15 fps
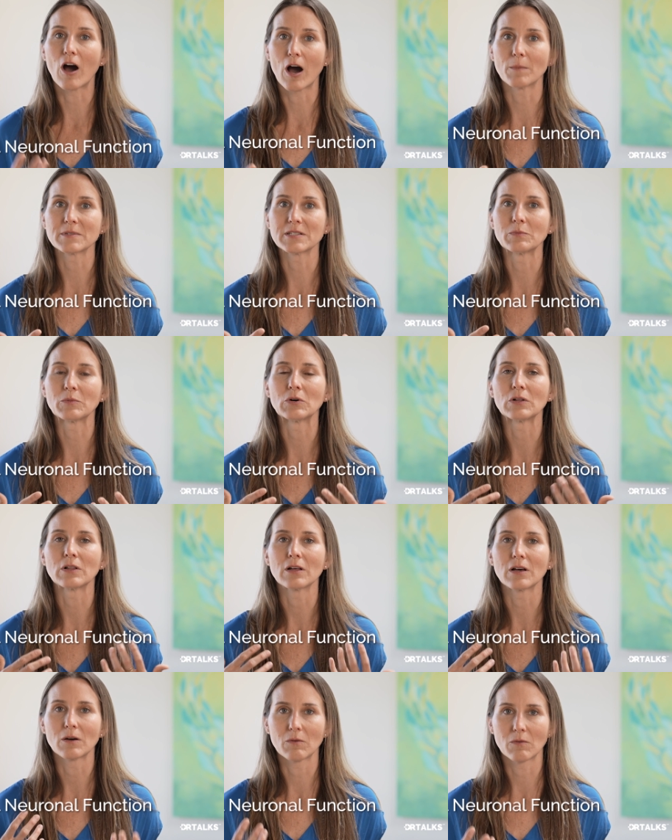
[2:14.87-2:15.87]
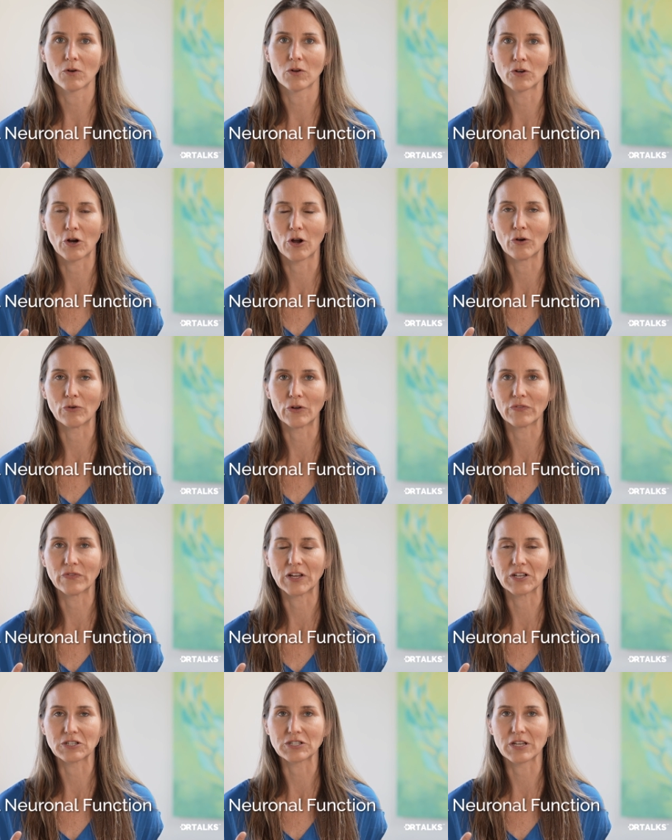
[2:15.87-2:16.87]
optimal neuronal
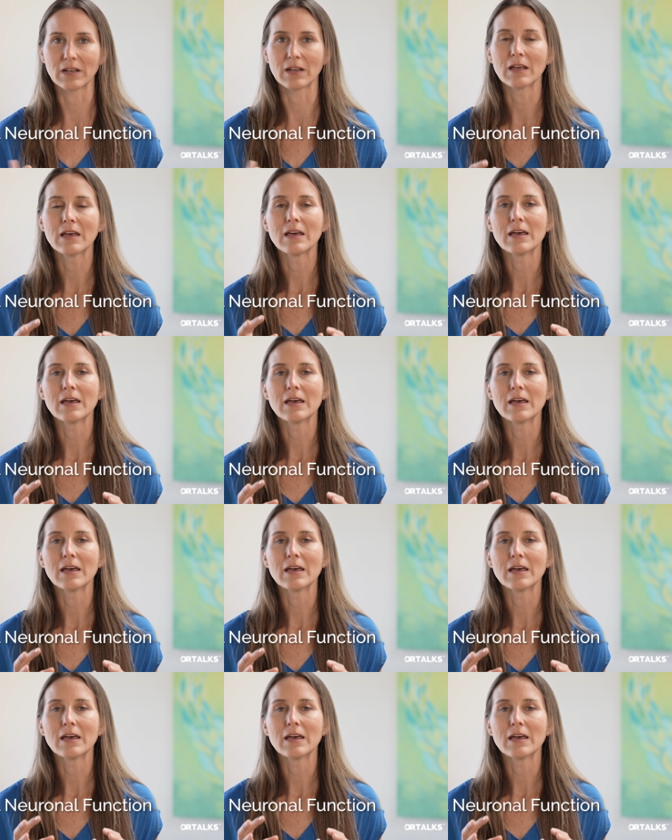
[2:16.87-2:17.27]
function.